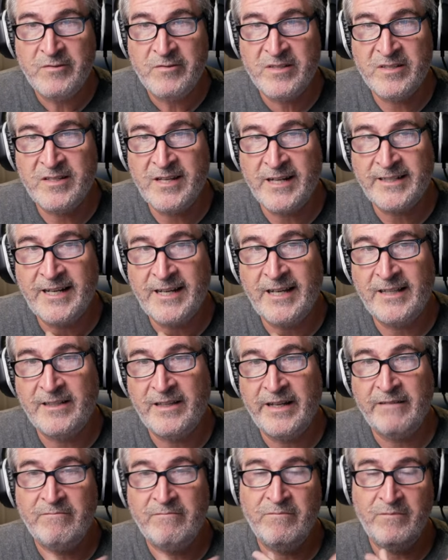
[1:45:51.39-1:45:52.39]
decked out
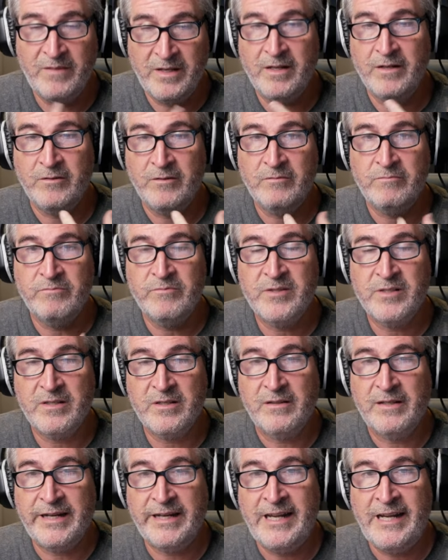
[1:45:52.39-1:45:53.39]
like, you know,
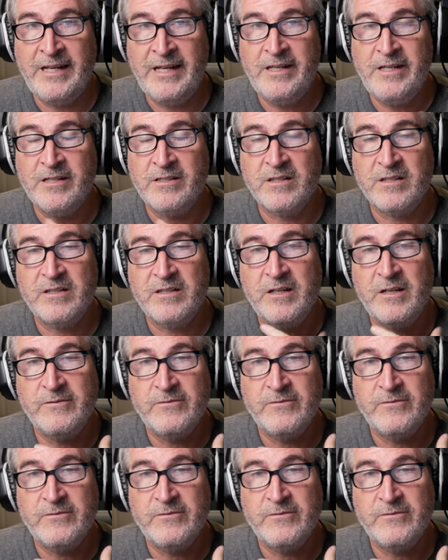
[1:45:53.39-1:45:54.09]
like Indian stuff.